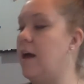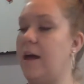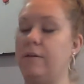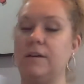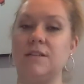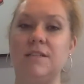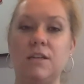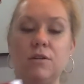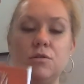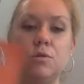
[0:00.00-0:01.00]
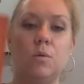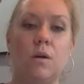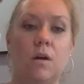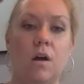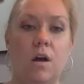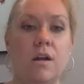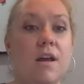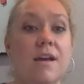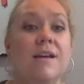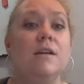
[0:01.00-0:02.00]
I will continue to work on
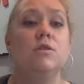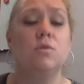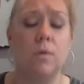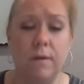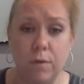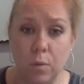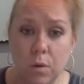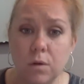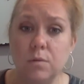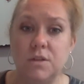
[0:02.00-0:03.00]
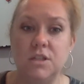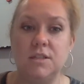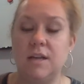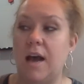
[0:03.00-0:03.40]
Story of the World, which is,